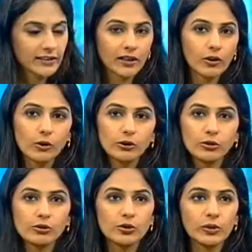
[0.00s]
There are all
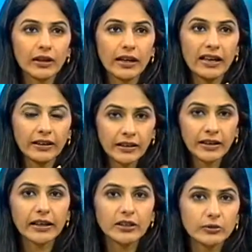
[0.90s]
those who are
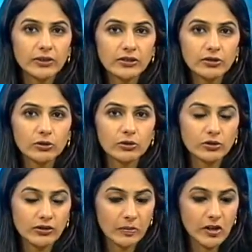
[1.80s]
getting into
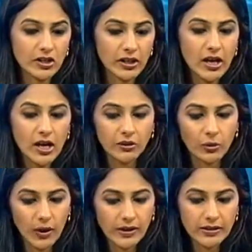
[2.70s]
institutions, especially
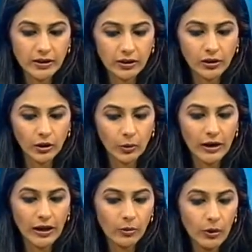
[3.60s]
the ones, you
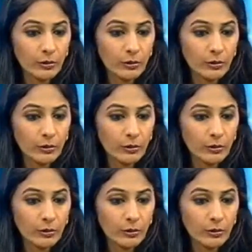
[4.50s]
know,